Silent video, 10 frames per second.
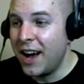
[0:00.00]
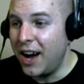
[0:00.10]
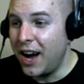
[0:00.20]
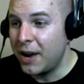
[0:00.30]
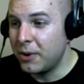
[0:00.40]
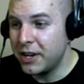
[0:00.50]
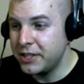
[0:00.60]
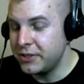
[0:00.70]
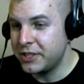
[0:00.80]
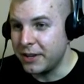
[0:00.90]
I want
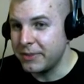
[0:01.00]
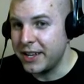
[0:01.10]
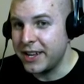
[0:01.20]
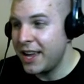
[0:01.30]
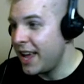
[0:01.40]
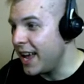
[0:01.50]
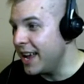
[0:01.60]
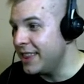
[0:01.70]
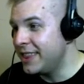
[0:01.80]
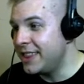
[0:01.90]
to do something
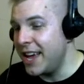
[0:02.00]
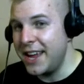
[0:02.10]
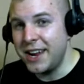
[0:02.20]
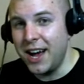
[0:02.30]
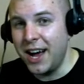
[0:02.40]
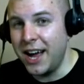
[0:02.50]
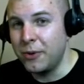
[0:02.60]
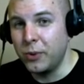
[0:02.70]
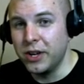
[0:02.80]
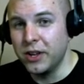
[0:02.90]
and then I
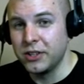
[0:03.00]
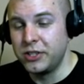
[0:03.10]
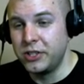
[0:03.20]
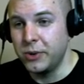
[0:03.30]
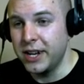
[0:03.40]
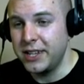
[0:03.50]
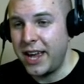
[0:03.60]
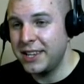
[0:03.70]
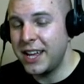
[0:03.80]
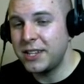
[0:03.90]
will do it.
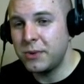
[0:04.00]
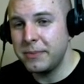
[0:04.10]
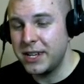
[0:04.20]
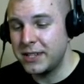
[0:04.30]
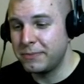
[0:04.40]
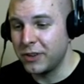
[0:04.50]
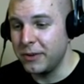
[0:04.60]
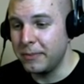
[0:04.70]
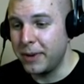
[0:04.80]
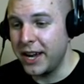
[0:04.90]
And that's what it means
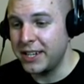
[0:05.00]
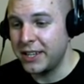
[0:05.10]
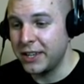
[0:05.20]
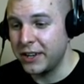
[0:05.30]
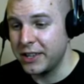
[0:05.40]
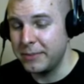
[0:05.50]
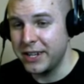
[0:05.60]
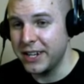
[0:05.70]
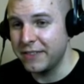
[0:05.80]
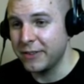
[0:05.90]
from by declaring the
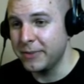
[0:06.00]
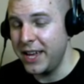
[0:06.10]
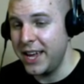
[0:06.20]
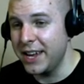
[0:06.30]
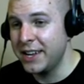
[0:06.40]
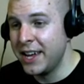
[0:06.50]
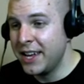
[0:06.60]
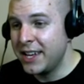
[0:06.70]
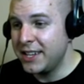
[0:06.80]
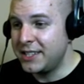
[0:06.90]
beginning from the end.
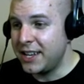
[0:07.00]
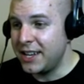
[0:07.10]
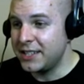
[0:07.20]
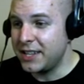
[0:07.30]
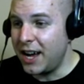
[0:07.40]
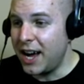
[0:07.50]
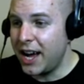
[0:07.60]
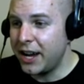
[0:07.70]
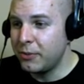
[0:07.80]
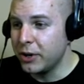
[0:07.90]
He says,
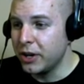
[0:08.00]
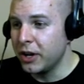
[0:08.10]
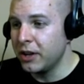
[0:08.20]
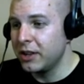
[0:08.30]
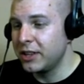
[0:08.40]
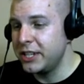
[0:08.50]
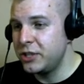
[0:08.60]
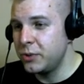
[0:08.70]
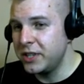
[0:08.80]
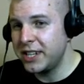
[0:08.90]
I will lead
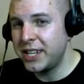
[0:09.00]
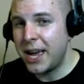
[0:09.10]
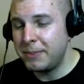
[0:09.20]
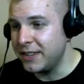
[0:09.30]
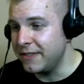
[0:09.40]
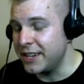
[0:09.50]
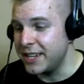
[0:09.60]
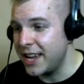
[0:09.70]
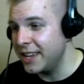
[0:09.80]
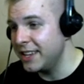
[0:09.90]
you into
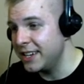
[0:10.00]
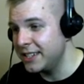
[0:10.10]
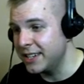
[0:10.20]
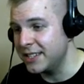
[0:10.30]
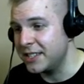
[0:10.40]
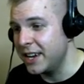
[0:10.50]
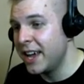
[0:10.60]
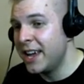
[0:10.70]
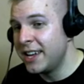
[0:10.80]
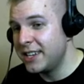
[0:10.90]
captivity, and then he does it.
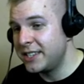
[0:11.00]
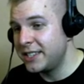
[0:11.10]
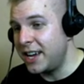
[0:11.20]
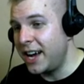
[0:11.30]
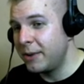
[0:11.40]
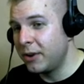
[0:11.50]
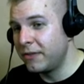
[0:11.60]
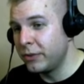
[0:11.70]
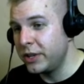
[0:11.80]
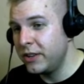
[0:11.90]
He says, I will
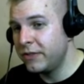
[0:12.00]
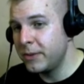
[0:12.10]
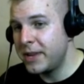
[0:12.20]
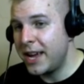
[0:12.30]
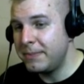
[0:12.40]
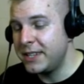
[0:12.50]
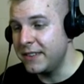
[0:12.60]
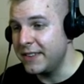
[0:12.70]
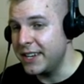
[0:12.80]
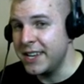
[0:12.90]
free you from
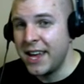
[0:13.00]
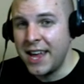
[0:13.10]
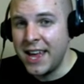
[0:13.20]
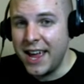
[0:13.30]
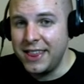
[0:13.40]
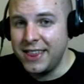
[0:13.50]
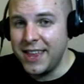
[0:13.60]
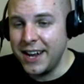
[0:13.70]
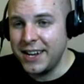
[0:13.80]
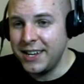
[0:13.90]
captivity, and
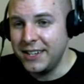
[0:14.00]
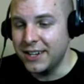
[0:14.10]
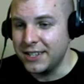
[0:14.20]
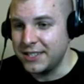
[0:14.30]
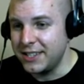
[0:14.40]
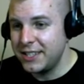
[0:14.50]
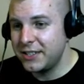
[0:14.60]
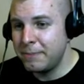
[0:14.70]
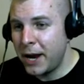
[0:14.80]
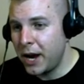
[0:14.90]
then he does it. These
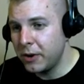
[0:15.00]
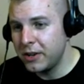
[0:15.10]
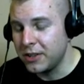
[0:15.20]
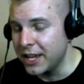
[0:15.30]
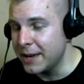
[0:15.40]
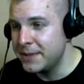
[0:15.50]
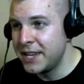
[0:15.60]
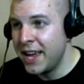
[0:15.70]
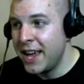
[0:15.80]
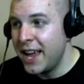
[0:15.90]
are power claims,
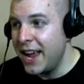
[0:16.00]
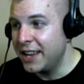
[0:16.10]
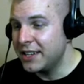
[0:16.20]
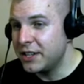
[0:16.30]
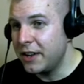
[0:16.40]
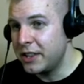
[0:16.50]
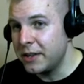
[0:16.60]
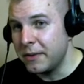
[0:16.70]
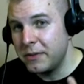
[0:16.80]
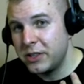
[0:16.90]
and the
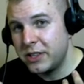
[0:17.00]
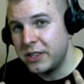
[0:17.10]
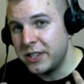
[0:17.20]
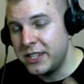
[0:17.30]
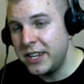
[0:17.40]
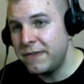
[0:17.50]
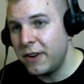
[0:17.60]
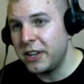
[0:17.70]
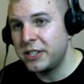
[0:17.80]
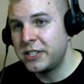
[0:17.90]
the the
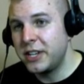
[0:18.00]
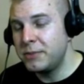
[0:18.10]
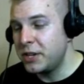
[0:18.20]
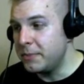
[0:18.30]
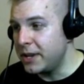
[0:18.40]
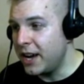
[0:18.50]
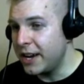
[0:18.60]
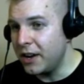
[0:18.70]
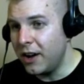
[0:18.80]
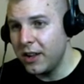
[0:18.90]
default assumption
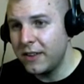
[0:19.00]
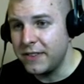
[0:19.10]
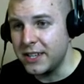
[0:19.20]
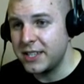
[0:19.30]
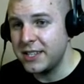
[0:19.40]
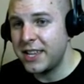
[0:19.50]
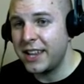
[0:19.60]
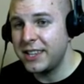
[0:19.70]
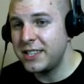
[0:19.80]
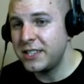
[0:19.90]
behind all of this is
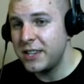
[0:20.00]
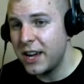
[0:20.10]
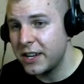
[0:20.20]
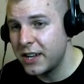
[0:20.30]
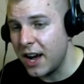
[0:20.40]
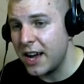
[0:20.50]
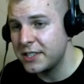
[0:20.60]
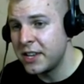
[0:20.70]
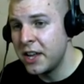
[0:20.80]
that this is not God's